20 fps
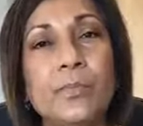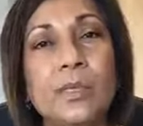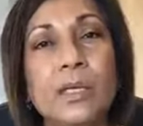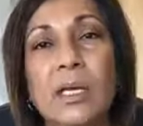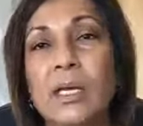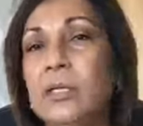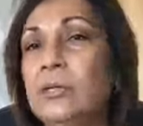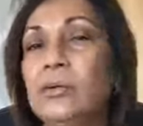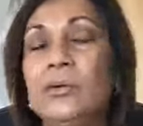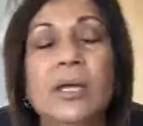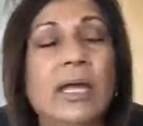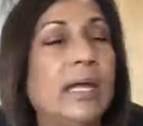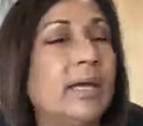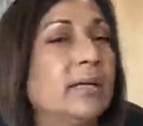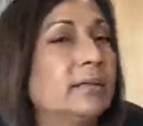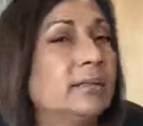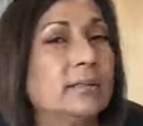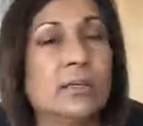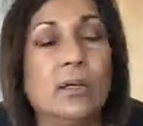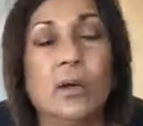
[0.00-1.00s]
and you
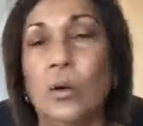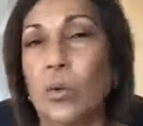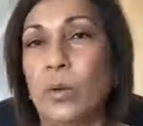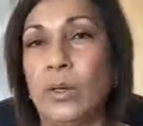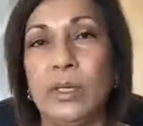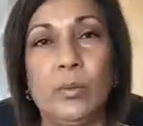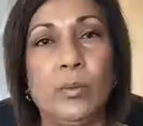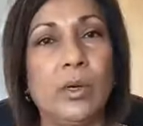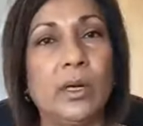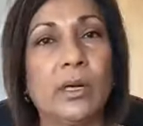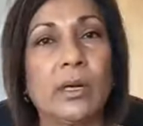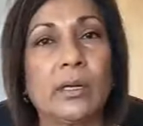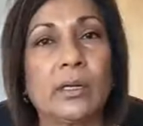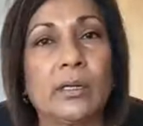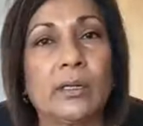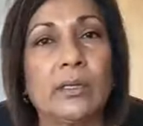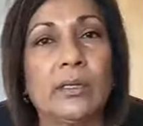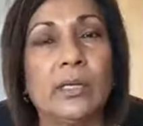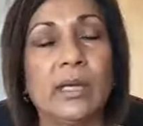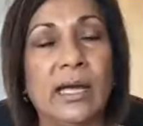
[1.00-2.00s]
can't go anywhere.
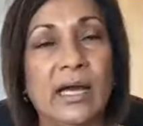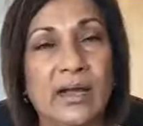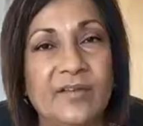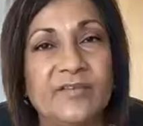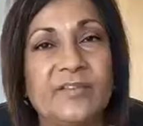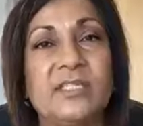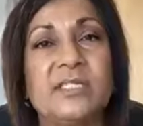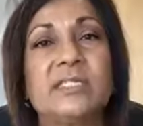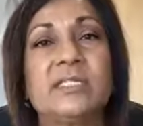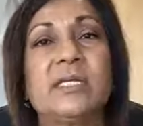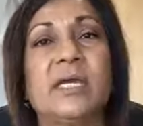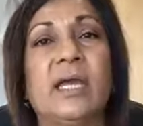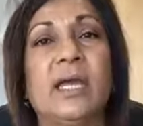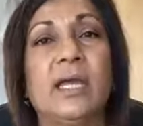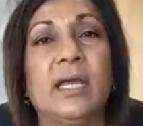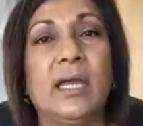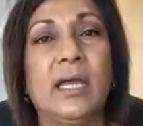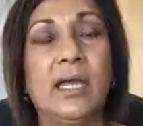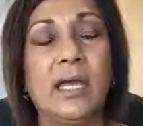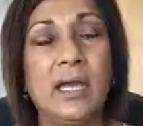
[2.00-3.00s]
You have to
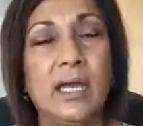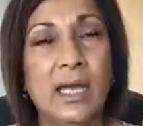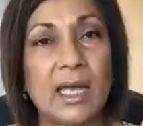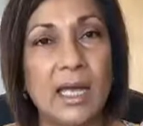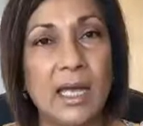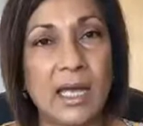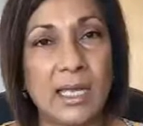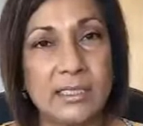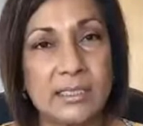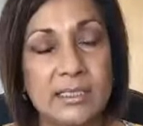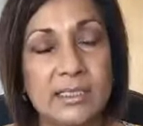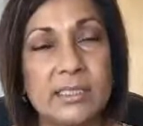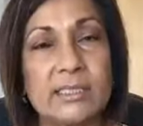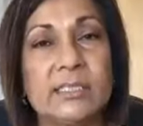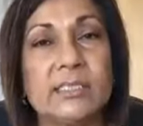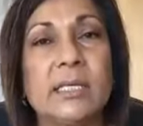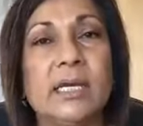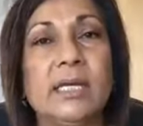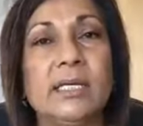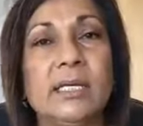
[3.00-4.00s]
stay and
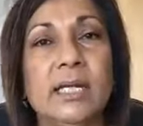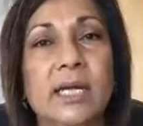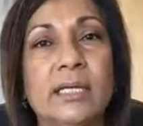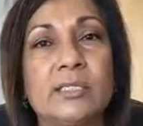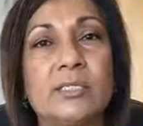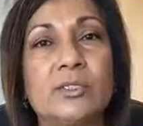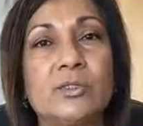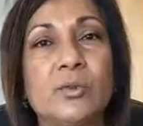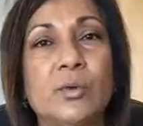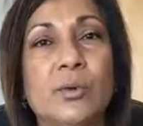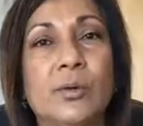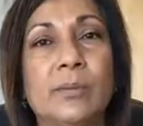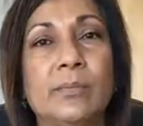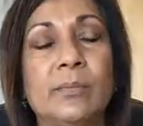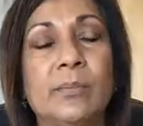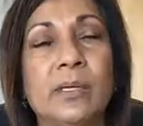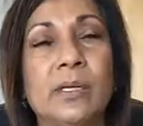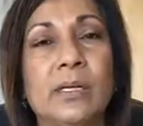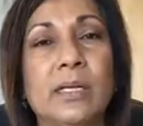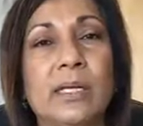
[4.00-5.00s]
sustain that storm.
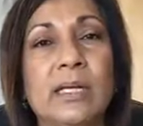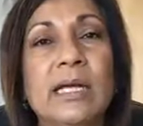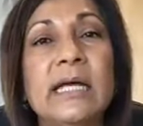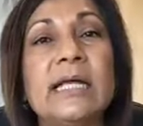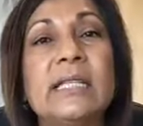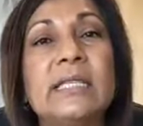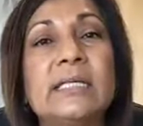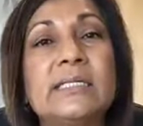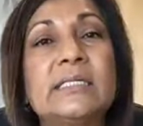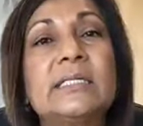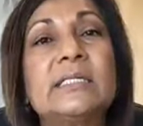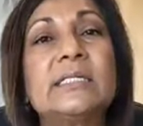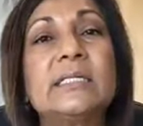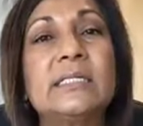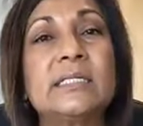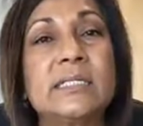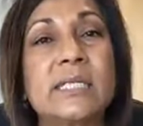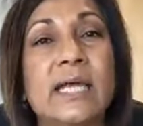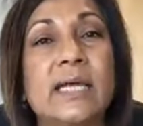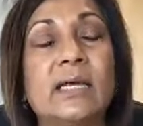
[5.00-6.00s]
This is the
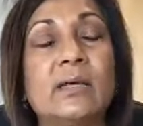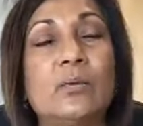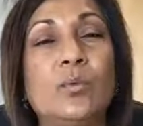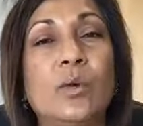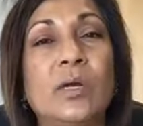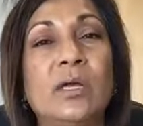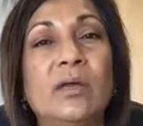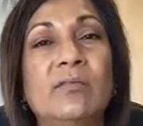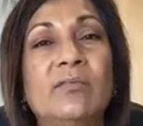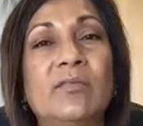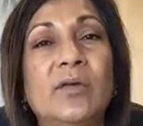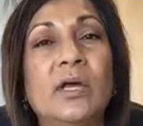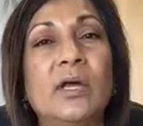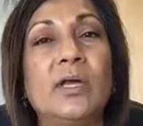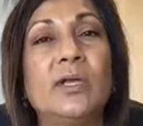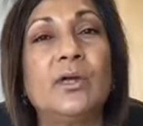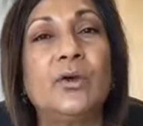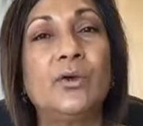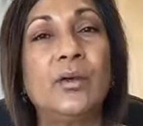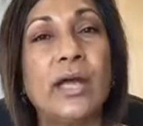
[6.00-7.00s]
second wave.
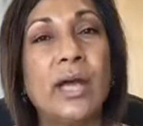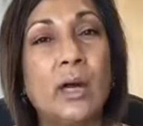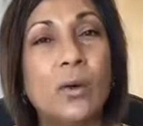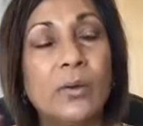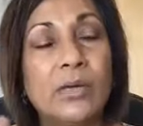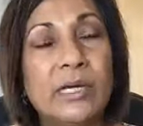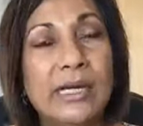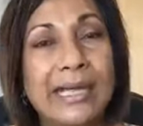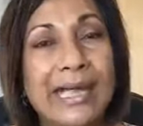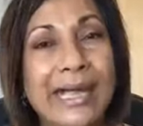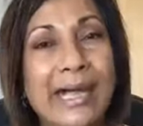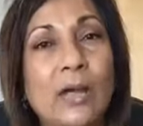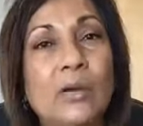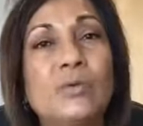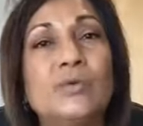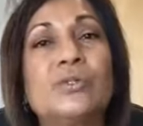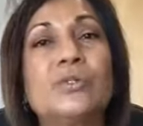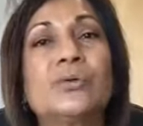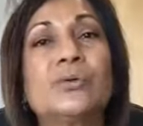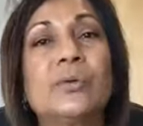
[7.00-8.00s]
You're now
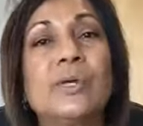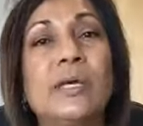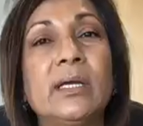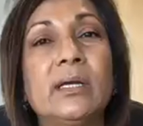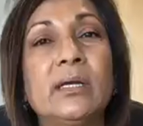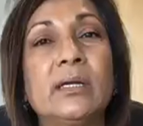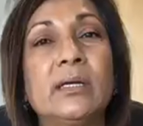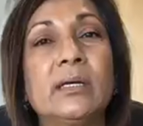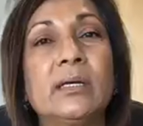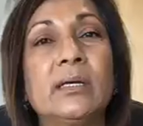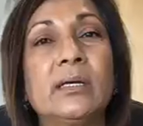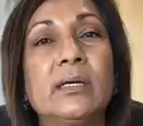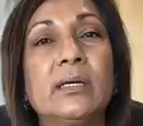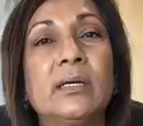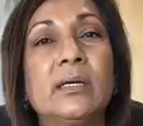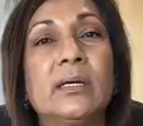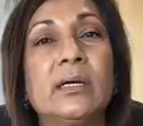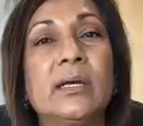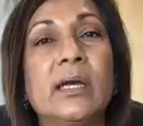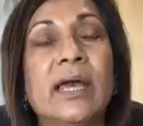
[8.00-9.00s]
encountering
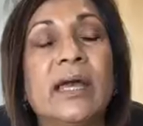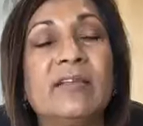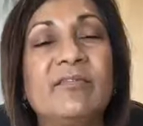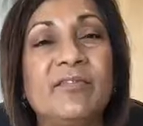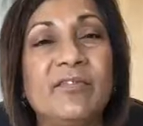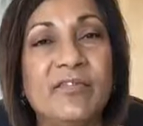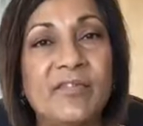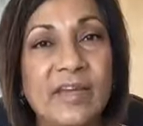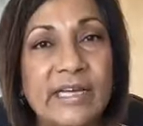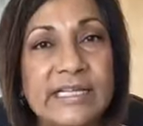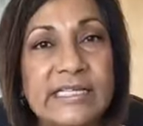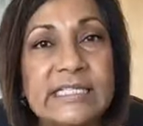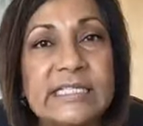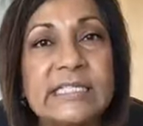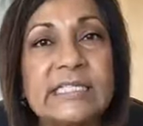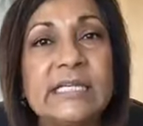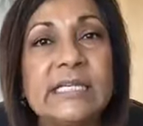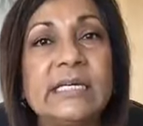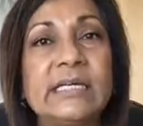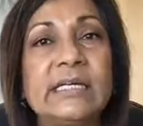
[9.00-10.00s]
and
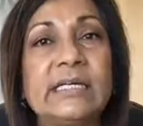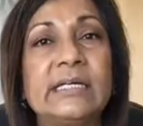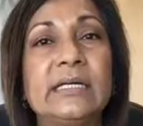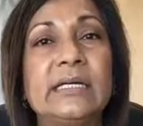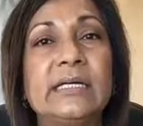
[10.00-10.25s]
facing